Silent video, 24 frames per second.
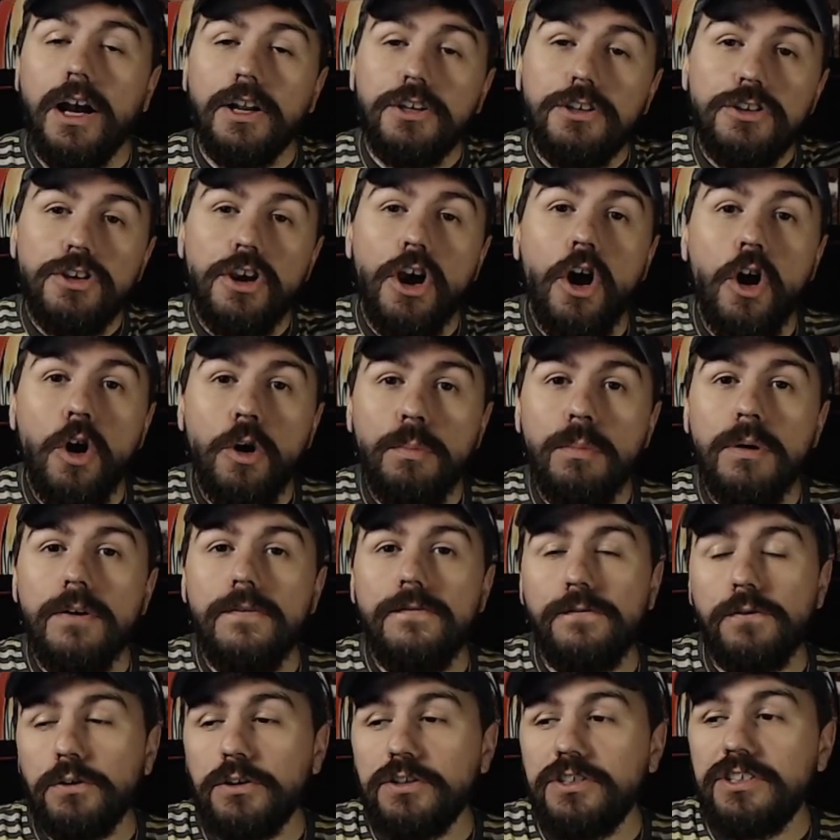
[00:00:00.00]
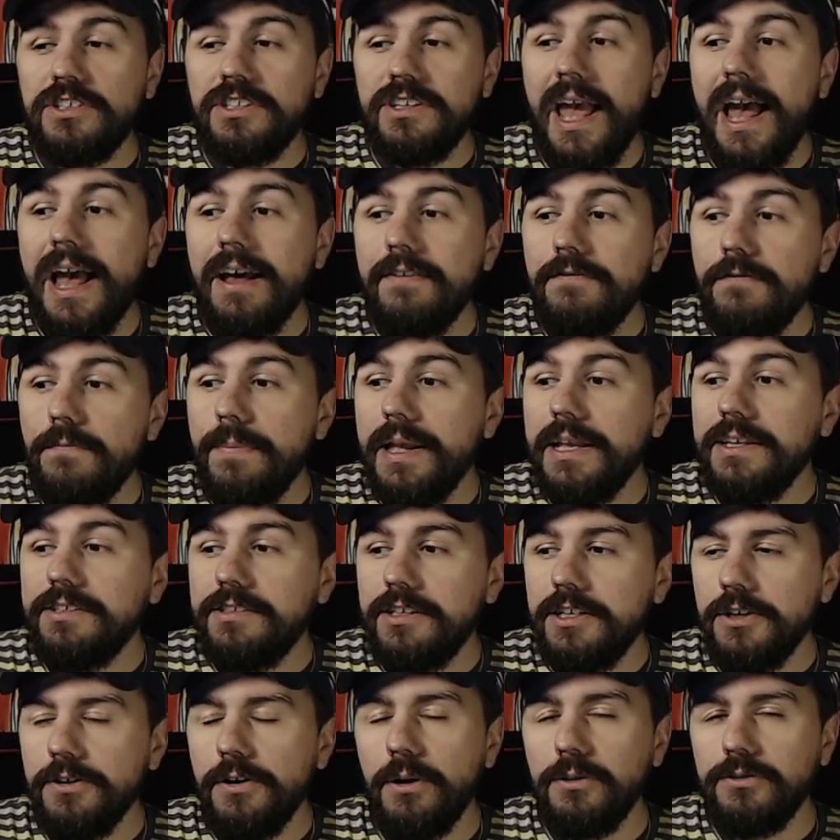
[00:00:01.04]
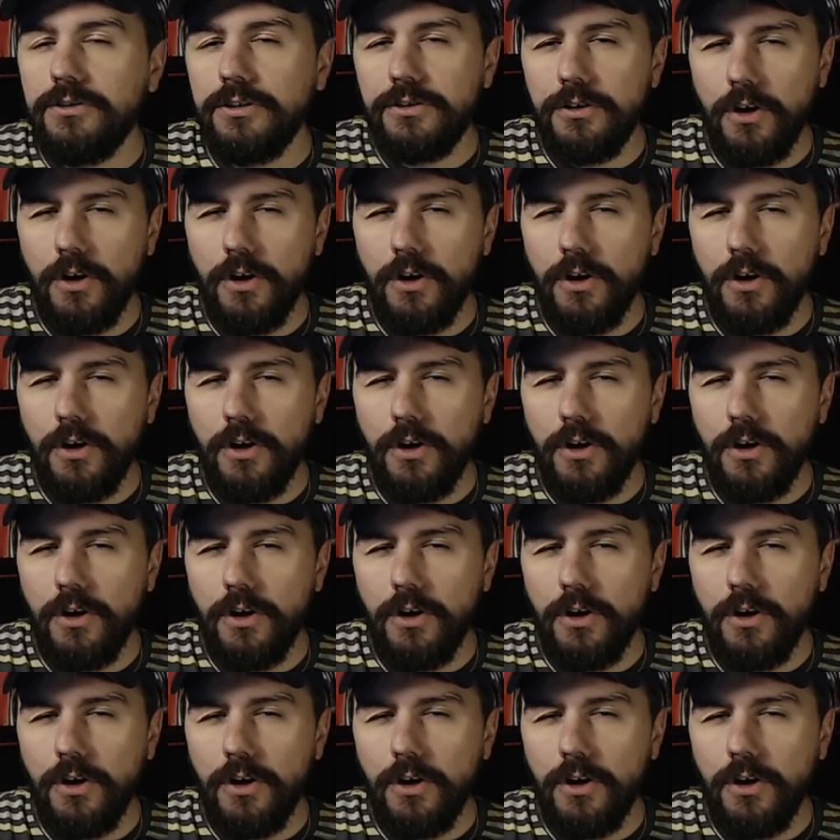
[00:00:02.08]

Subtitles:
a tome for staff-based heroes.